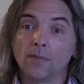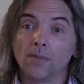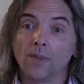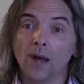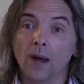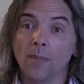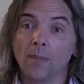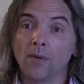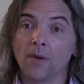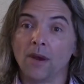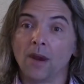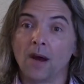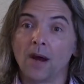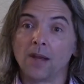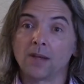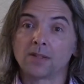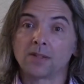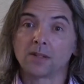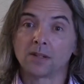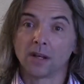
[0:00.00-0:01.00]
I'm
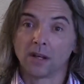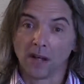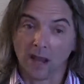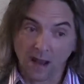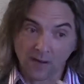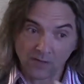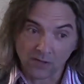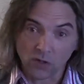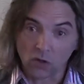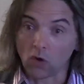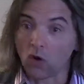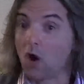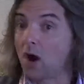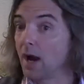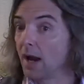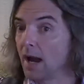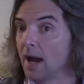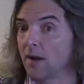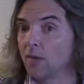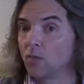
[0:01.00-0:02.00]
not having to
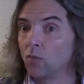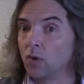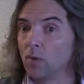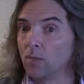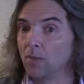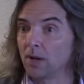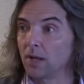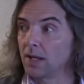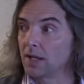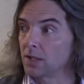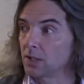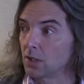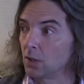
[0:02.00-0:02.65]
log out of one place,